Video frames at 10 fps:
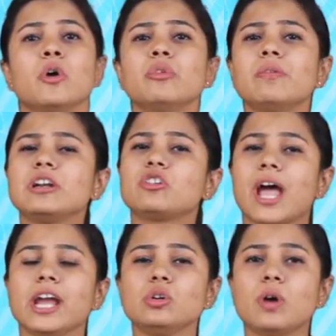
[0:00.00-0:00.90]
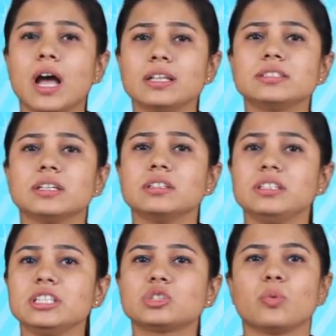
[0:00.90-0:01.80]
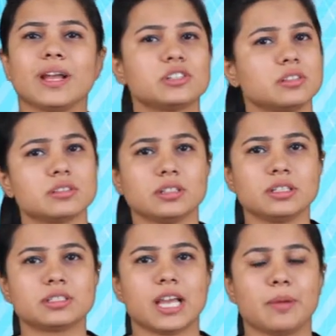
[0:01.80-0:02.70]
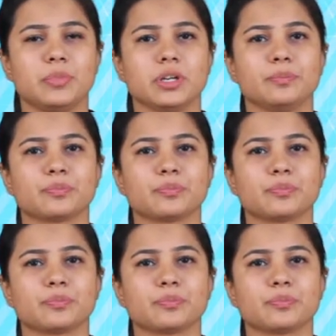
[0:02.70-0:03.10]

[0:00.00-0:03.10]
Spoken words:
We will try to answer these questions in this chapter.